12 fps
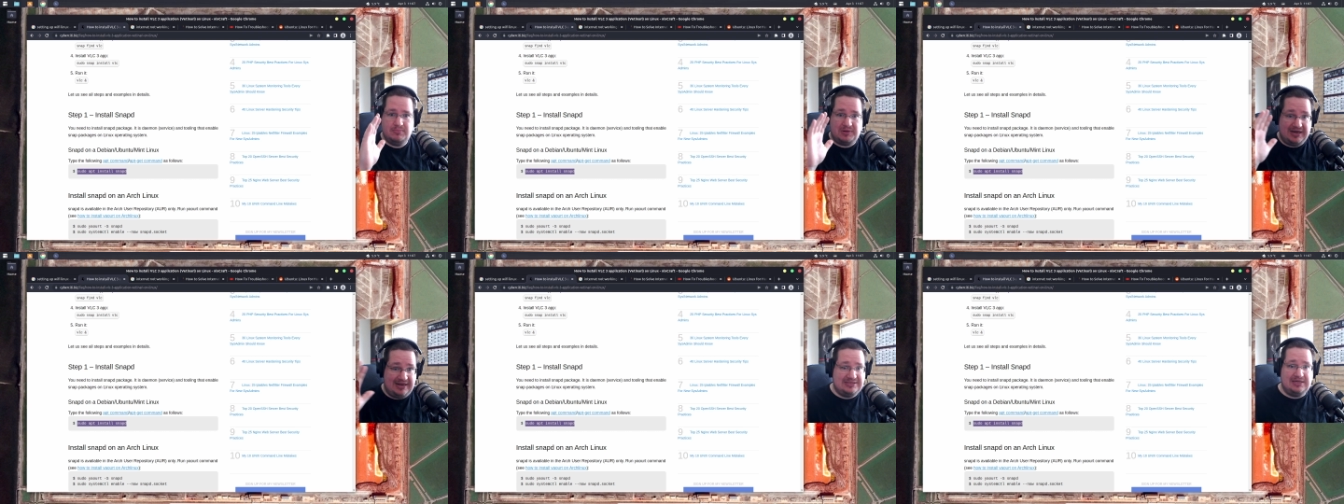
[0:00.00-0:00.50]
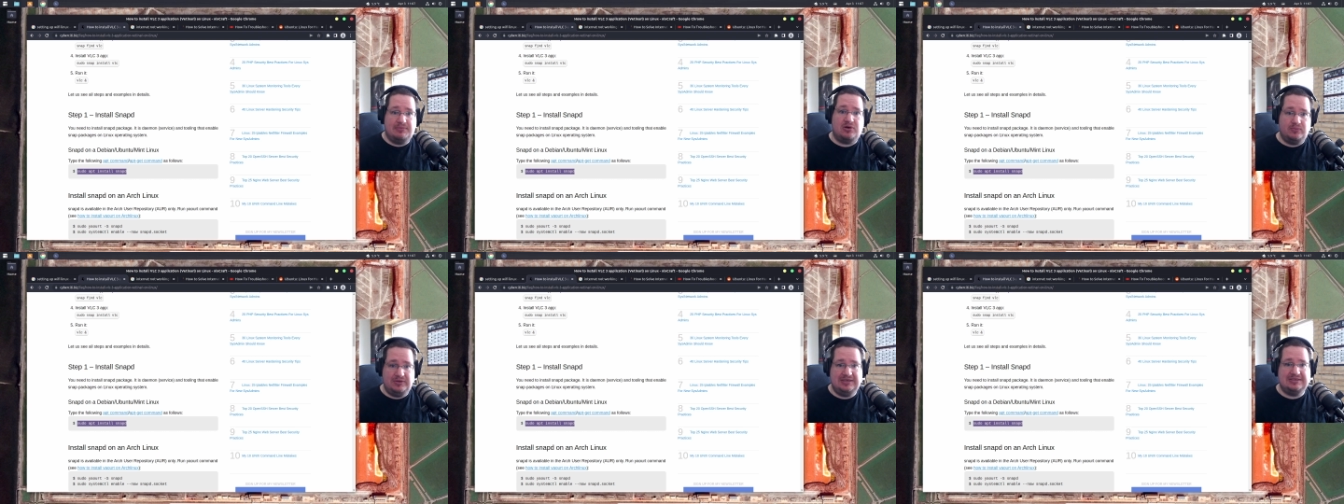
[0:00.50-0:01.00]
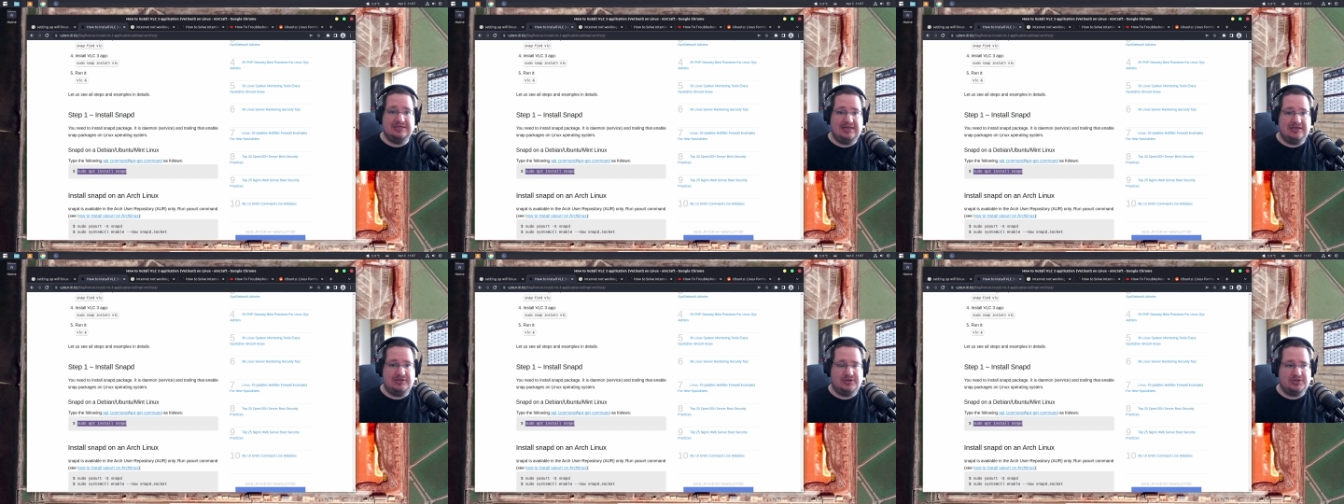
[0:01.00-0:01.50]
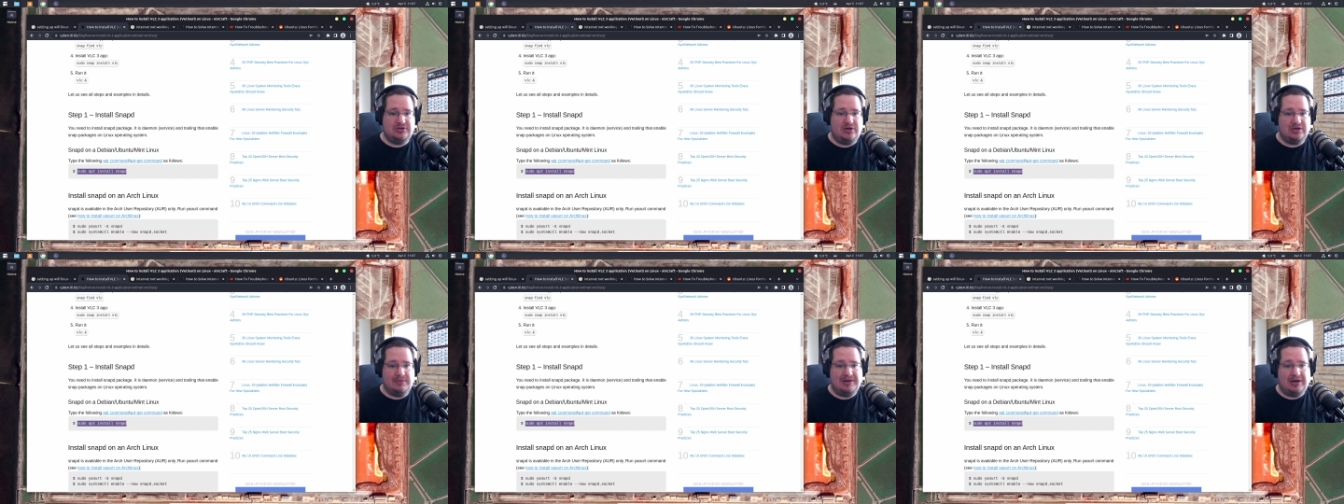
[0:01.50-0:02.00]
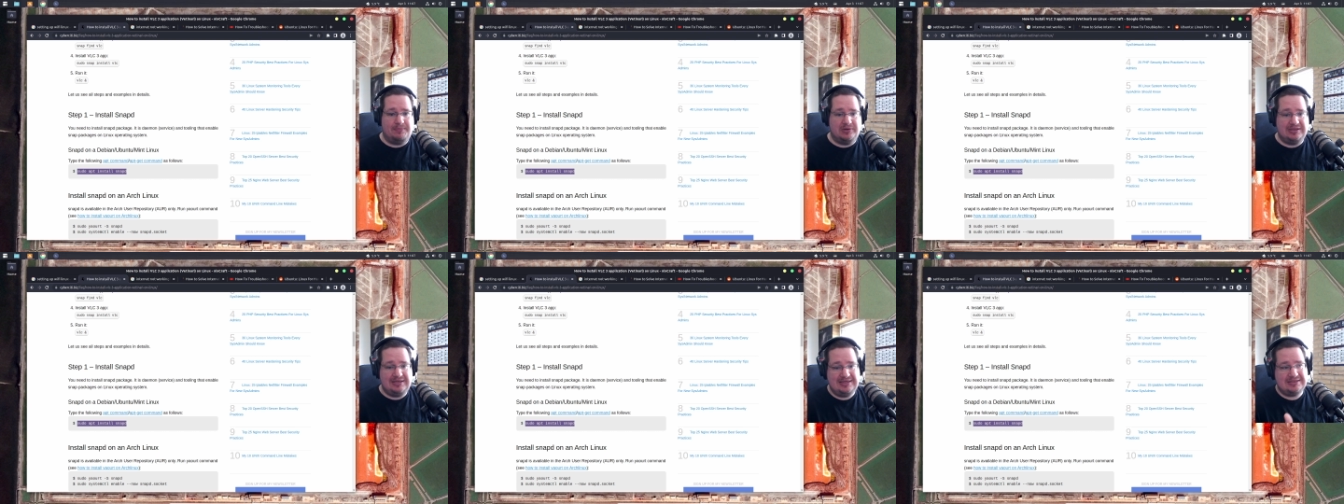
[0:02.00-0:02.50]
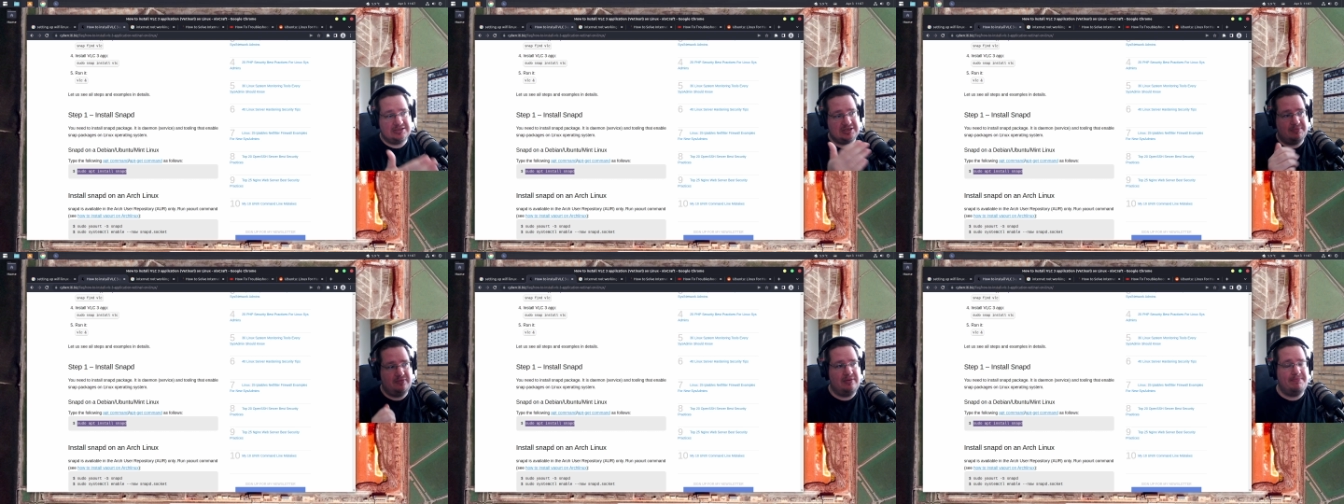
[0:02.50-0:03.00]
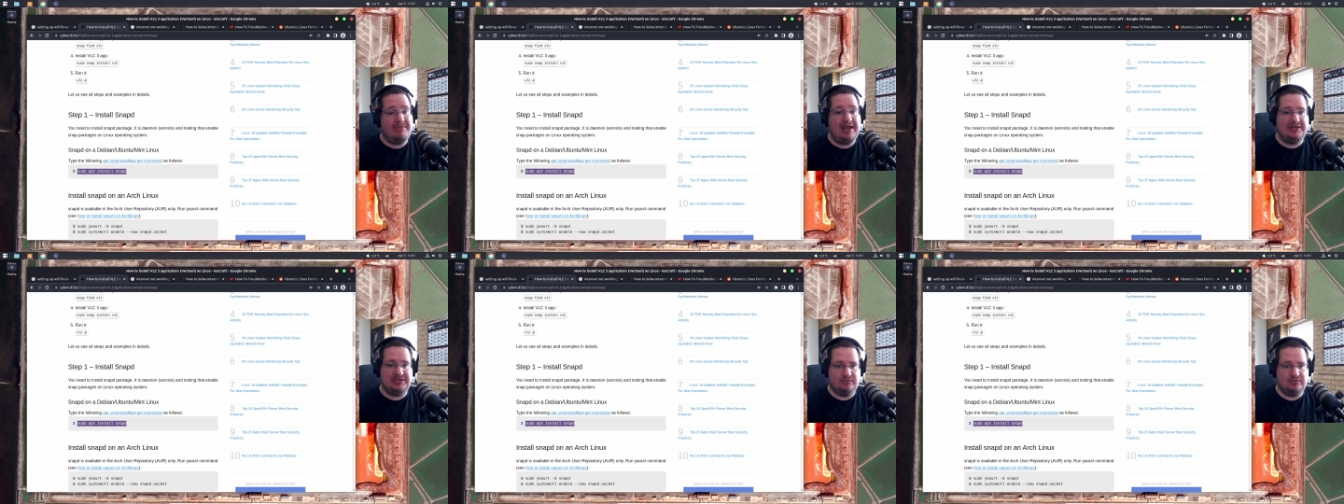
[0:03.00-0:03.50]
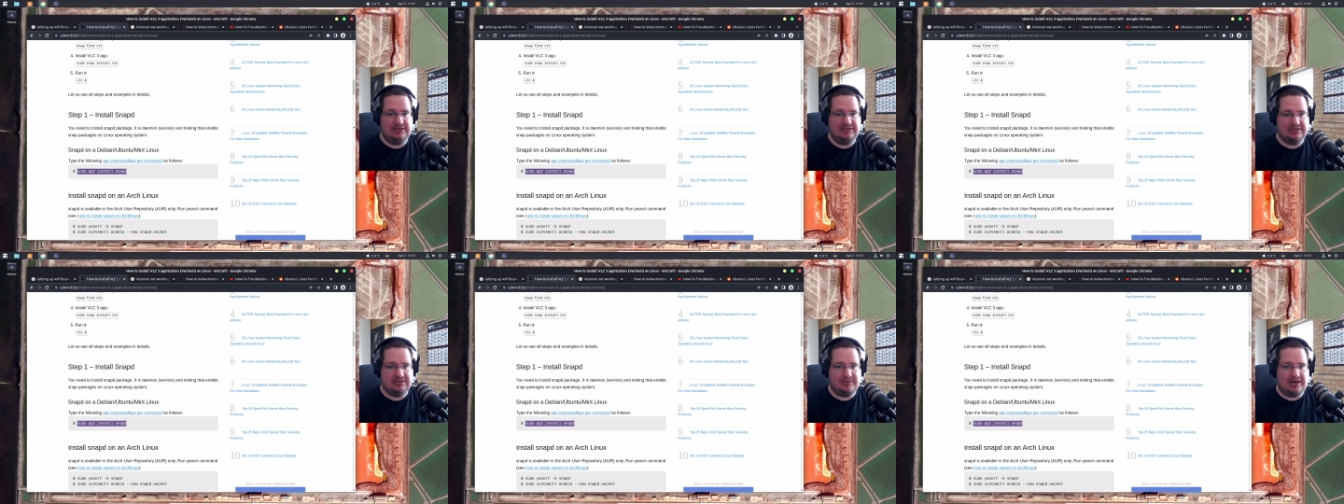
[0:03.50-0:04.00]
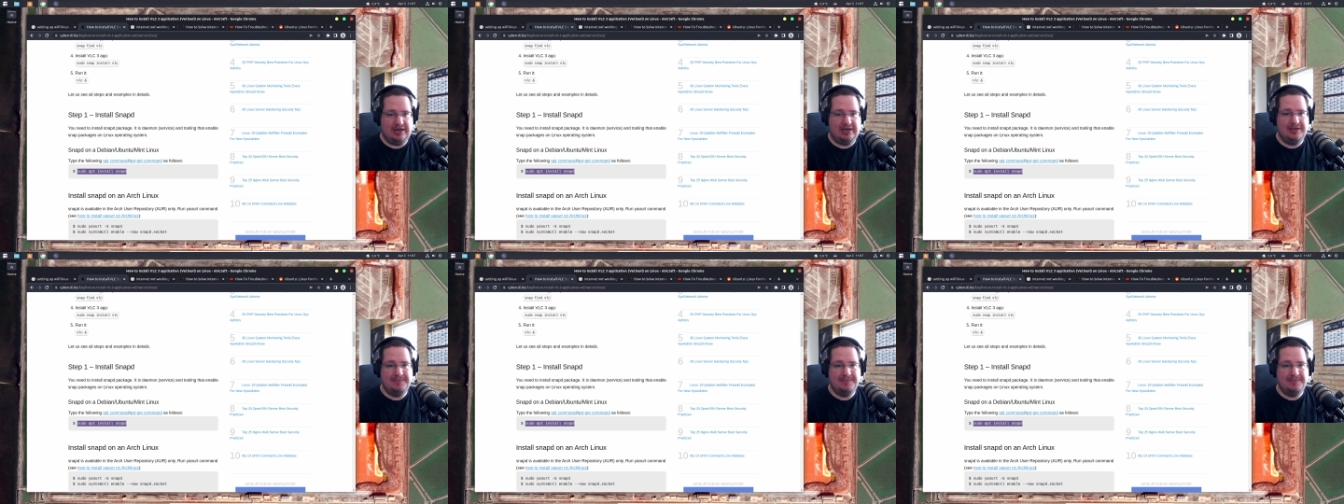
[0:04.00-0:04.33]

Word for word: Plenty more reasons than I just talked about, but these are some of the major reasons why